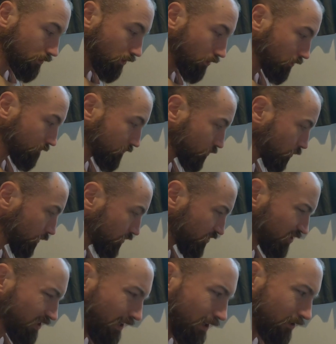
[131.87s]
gloves, 1
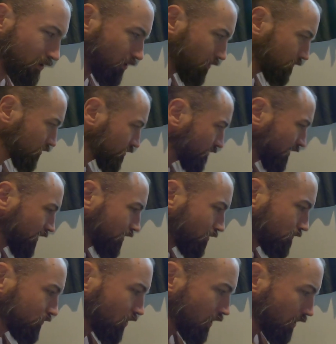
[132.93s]
set of gloves, thin
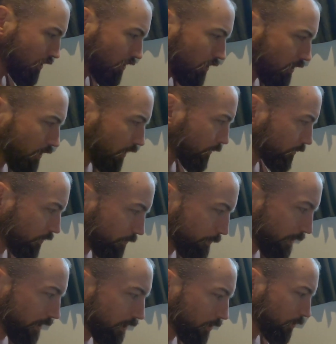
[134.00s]
gloves. We've got the
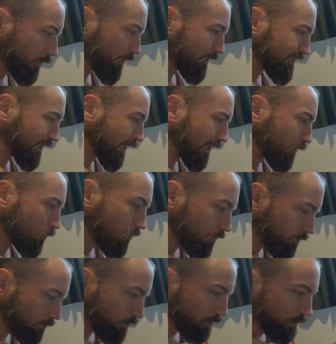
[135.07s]
pillow and the
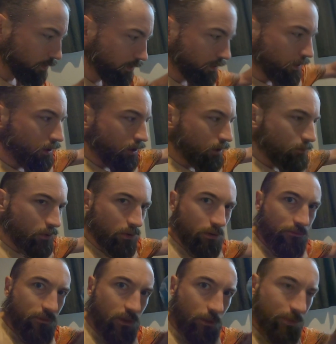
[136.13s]
towel,
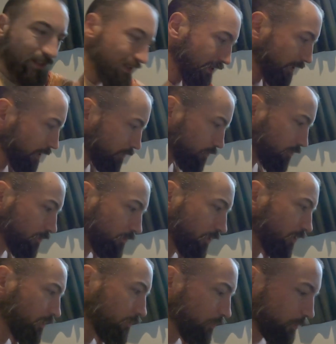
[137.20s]
microfiber towel
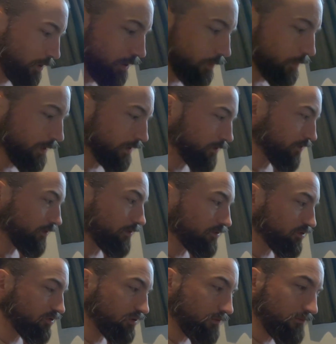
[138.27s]
that will go into the
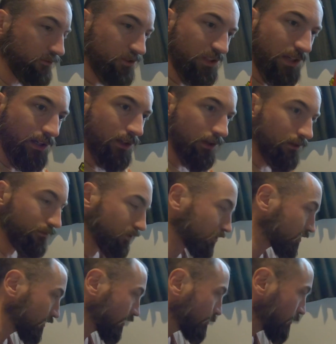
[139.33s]
stuff sack of the
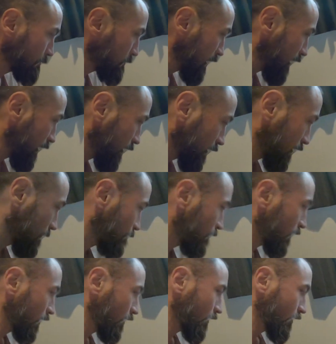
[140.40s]
sleeping bag.
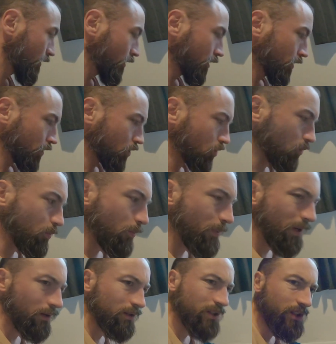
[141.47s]
Couple
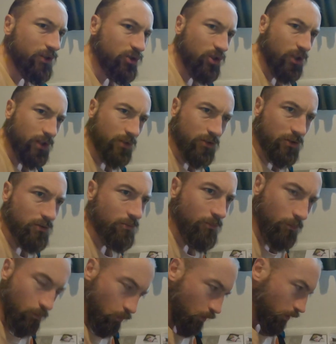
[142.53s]
pair of t-shirts,
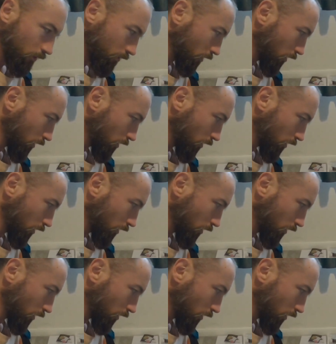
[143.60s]
1